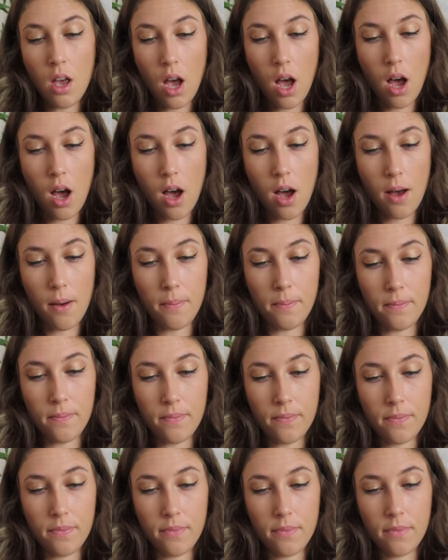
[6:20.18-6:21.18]

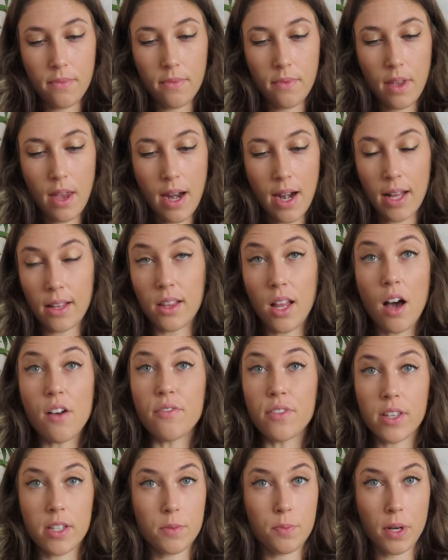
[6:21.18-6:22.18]
And I
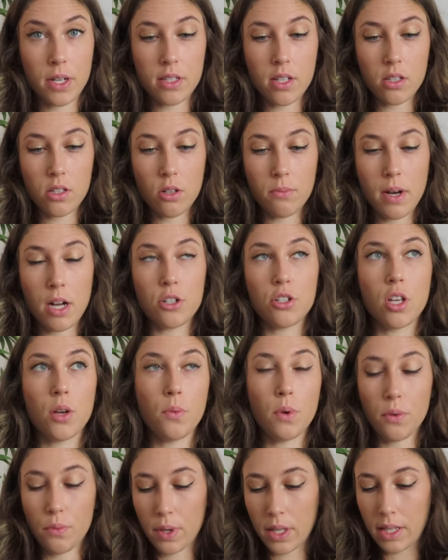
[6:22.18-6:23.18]
love this bracelet so much. They
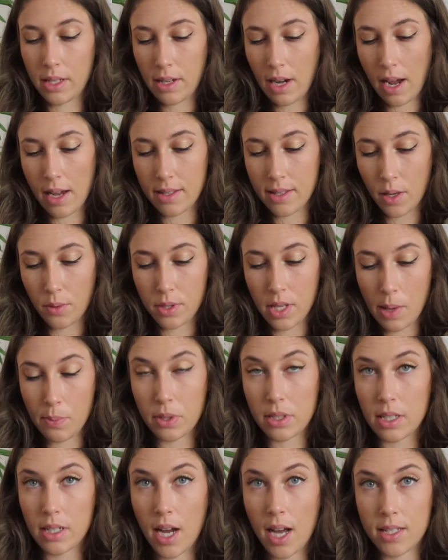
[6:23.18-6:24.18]
were really nice. I was
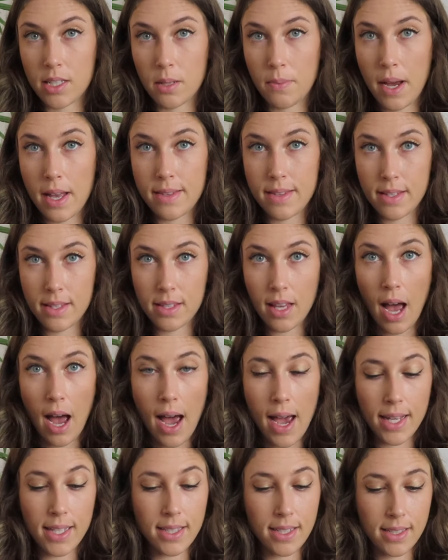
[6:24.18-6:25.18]
able to customize the
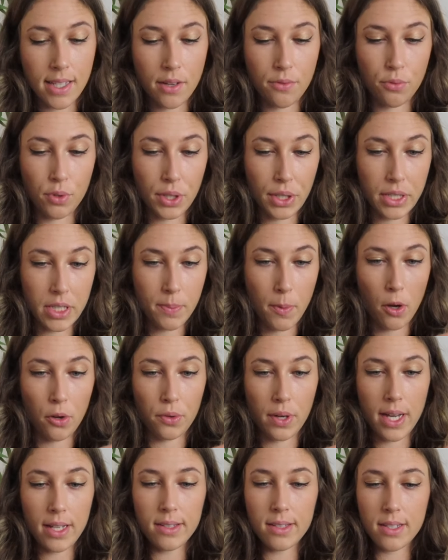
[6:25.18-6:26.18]
size because I have really
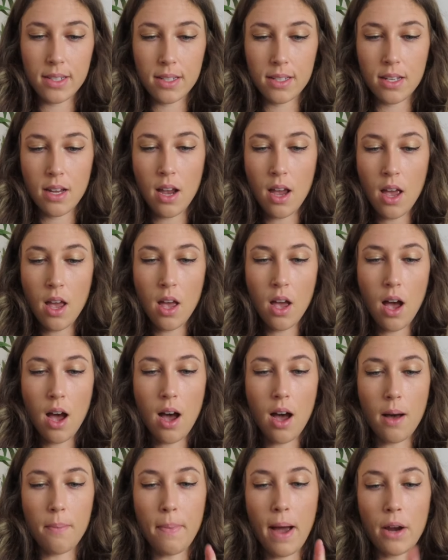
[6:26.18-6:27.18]
small wrists.
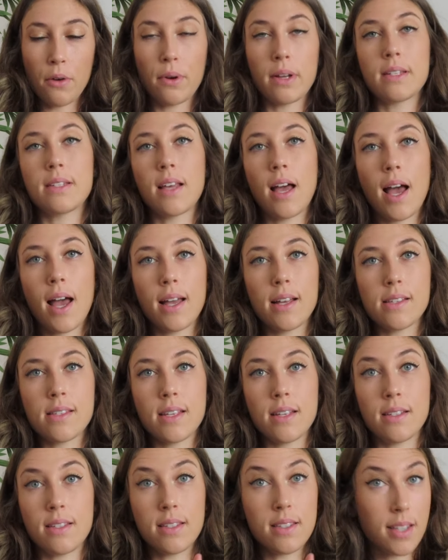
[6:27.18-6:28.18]
My wrist
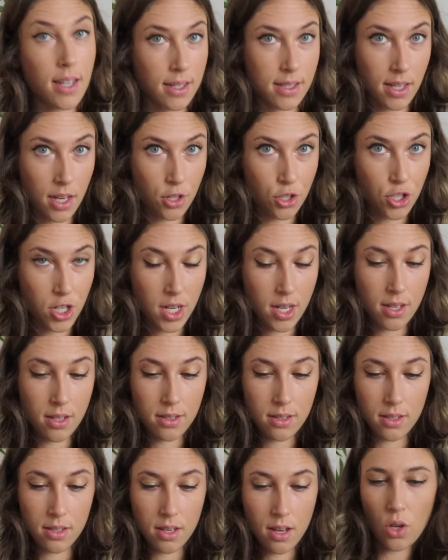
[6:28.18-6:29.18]
size is 6
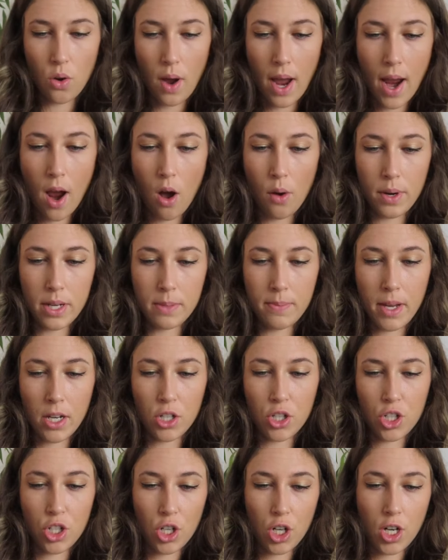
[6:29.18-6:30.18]
inches, so I always
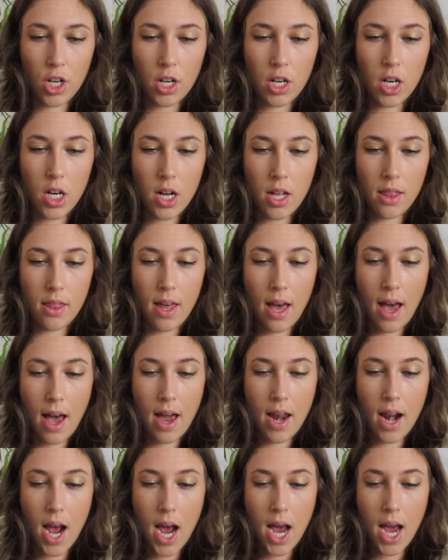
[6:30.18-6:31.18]
make sure
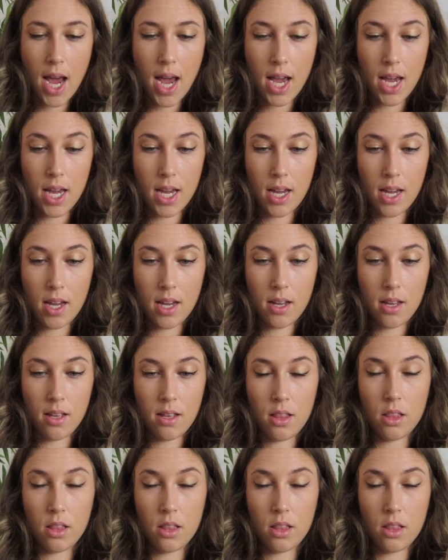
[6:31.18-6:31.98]
that I